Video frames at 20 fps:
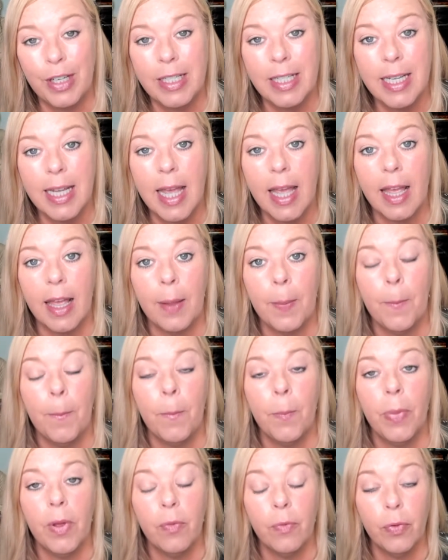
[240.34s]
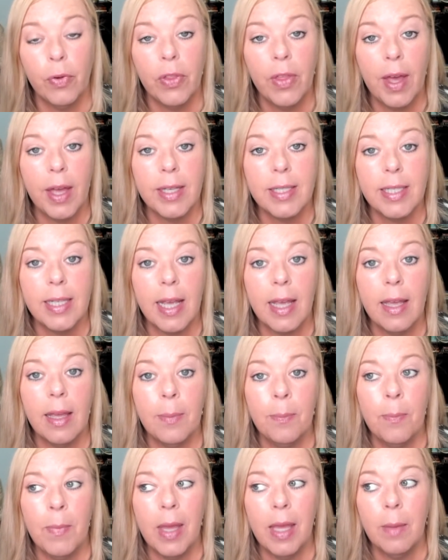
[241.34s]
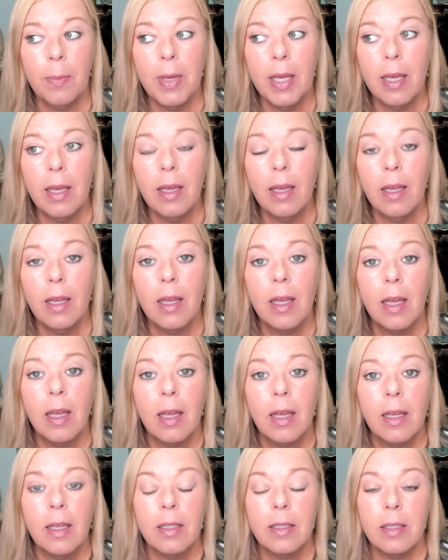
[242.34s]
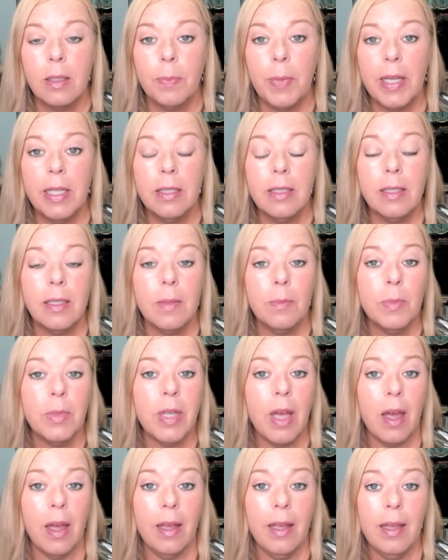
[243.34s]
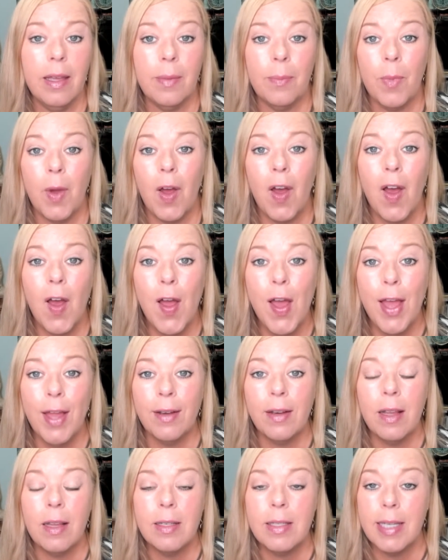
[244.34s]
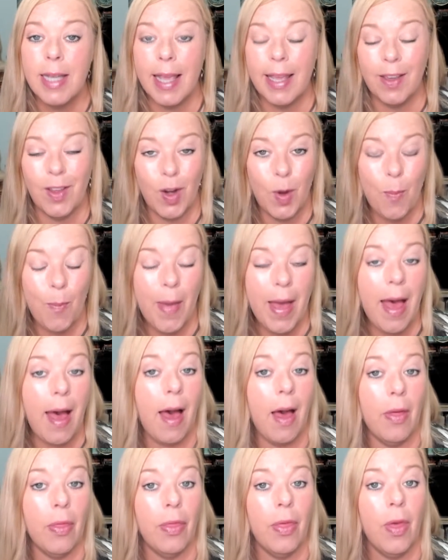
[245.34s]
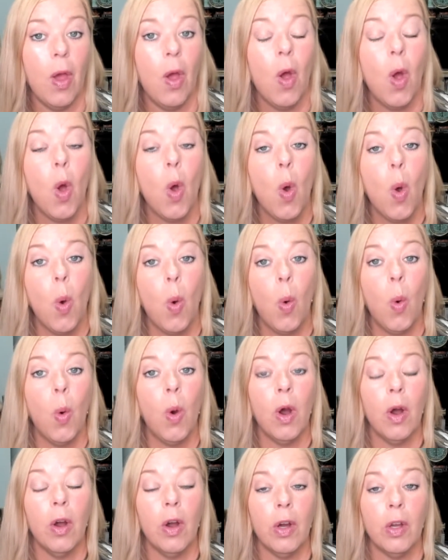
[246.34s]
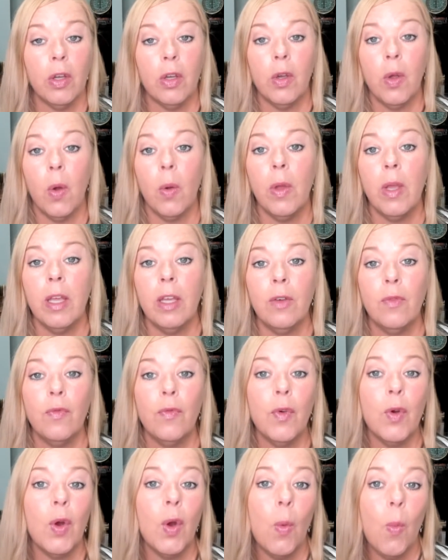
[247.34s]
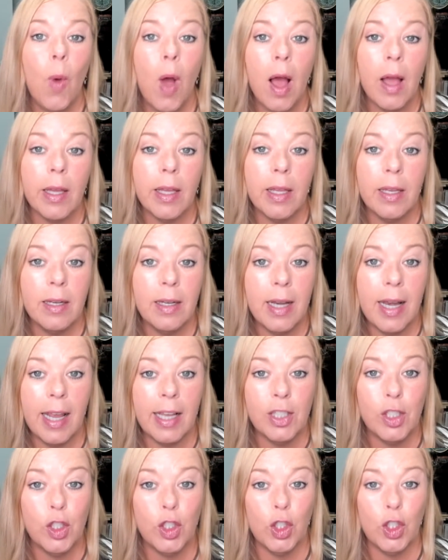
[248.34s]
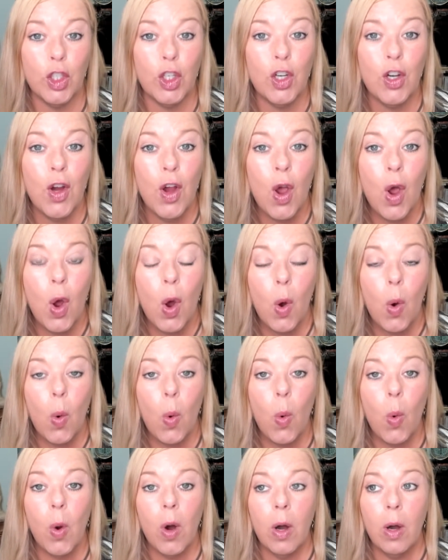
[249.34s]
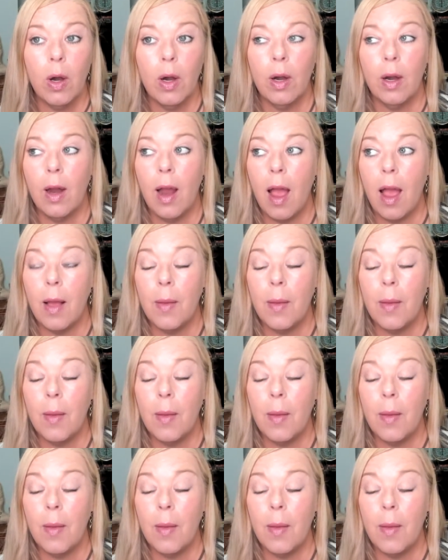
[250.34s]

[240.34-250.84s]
day, but for that day, maybe spend some time on taking a bath or going for a walk in nature, or